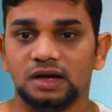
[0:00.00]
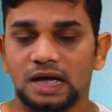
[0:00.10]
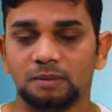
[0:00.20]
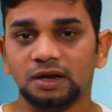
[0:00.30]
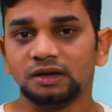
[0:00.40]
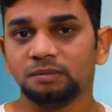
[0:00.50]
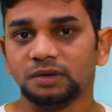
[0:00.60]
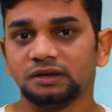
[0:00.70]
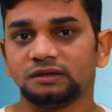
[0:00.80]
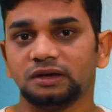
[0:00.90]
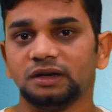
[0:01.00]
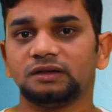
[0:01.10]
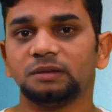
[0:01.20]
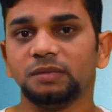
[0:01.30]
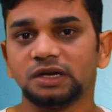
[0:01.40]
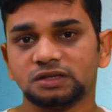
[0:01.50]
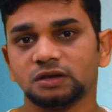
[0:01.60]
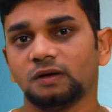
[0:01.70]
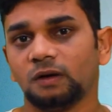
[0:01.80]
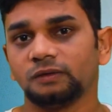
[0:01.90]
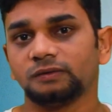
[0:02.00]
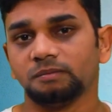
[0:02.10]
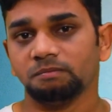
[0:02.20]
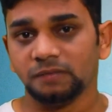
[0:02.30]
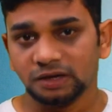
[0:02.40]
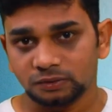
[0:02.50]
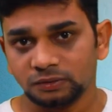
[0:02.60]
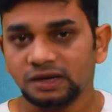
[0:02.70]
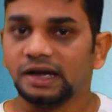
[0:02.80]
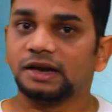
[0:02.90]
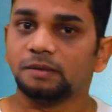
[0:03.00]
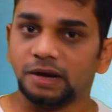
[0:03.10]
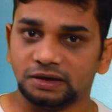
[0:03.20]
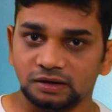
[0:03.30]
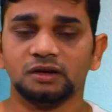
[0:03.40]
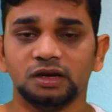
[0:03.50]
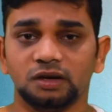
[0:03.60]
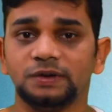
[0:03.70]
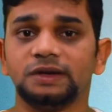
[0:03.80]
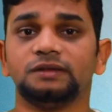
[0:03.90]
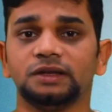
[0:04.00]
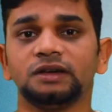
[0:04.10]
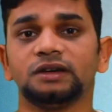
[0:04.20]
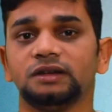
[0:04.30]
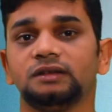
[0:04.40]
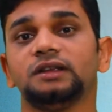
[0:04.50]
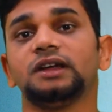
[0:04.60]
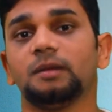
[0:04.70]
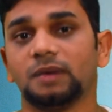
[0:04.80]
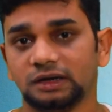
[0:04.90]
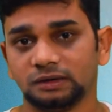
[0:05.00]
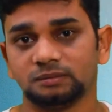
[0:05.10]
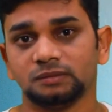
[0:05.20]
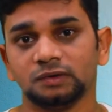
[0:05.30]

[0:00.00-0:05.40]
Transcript: Amalgam means it is a mixture of mercury and a metal. If it is zinc amalgam.